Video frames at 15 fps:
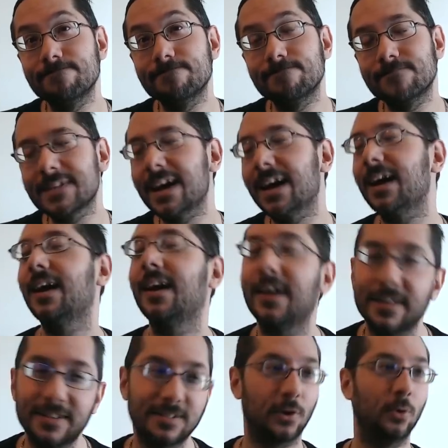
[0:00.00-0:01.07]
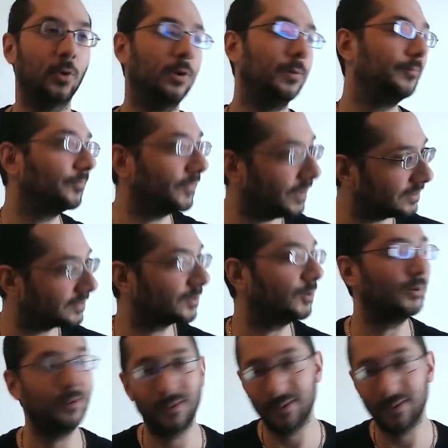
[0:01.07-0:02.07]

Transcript: nah, it's cool. It's cool.